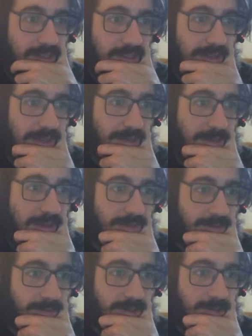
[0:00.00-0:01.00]
yeah, working
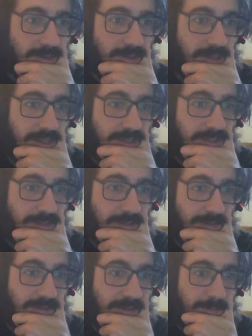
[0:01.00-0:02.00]
from home's great. So
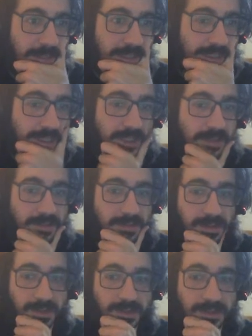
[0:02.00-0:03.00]
hopefully my,
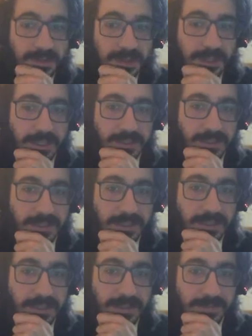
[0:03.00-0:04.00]
the agency
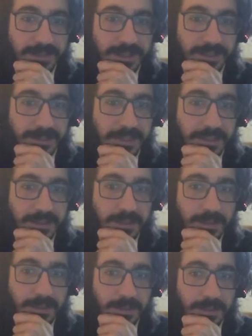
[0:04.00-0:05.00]
can like find me a
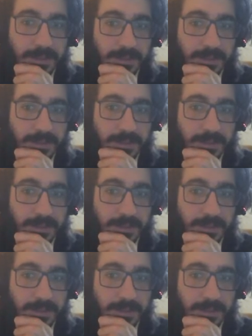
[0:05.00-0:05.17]
new